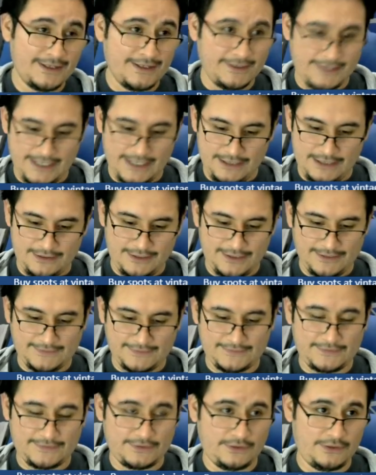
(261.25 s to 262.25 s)
There
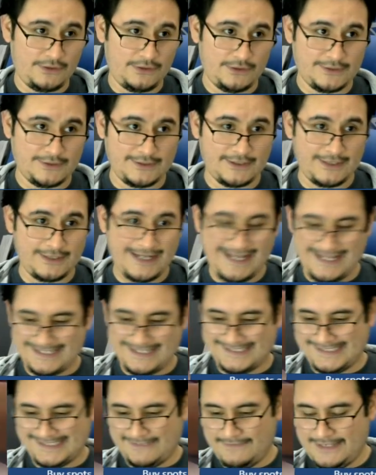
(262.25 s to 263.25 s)
is your
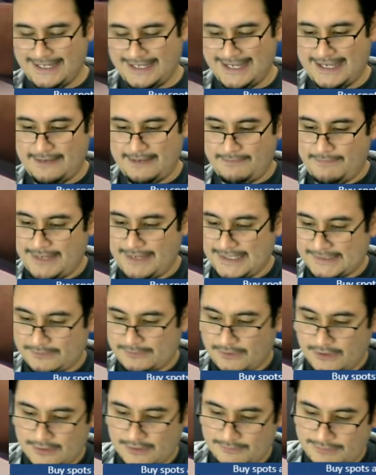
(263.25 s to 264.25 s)
78
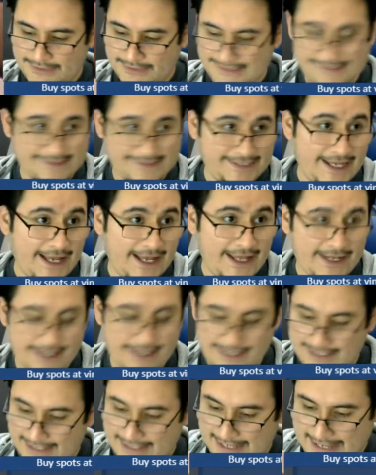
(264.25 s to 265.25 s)
baseball complete set,
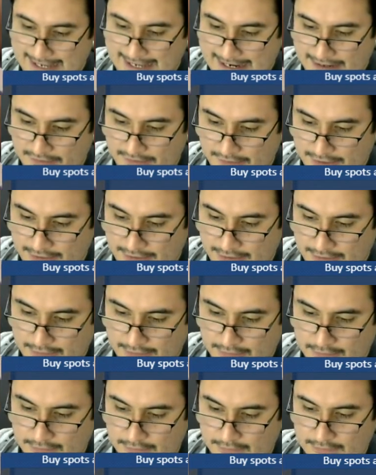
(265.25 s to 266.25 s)
and Harry
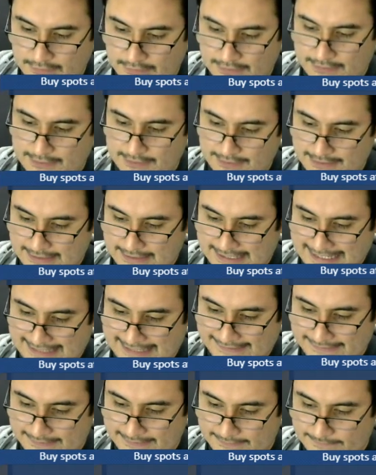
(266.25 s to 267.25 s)

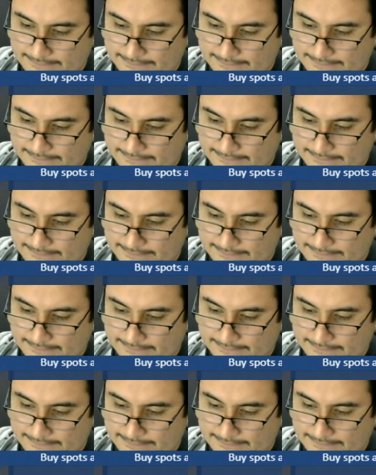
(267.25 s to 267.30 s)
Kassup.